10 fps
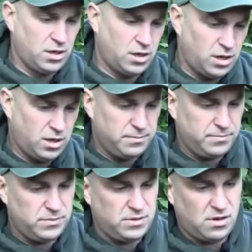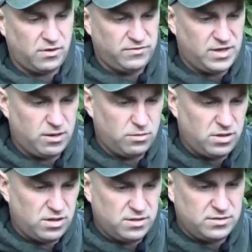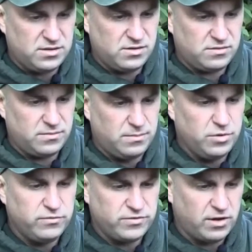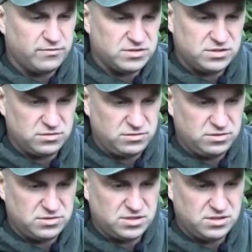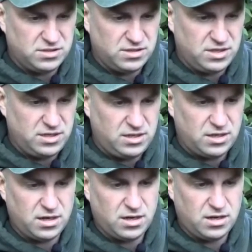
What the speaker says: I've now moved over to using the